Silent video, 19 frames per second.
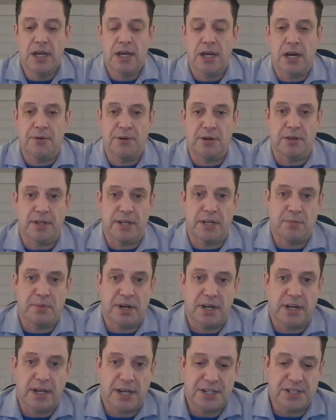we know that
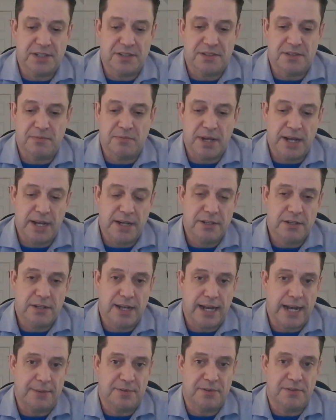independent agents and
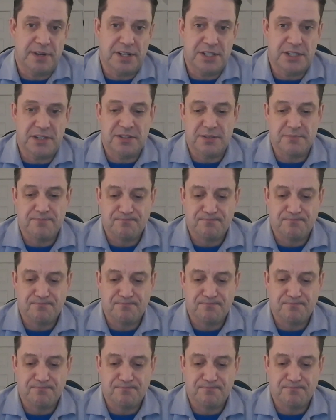captive agents,